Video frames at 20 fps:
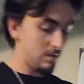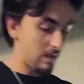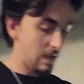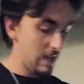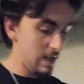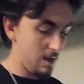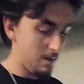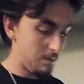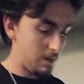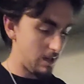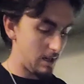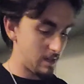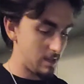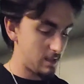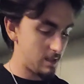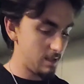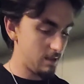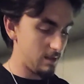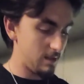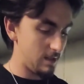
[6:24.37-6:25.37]
Damn, man, I
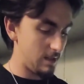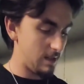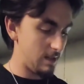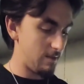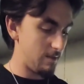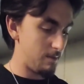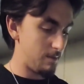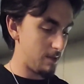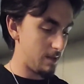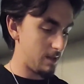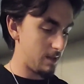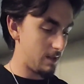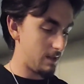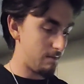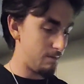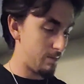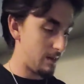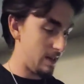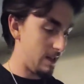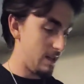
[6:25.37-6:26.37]
still didn't have a big
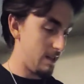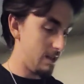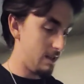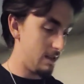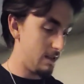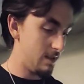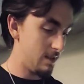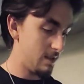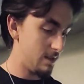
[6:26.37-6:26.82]
enough pan.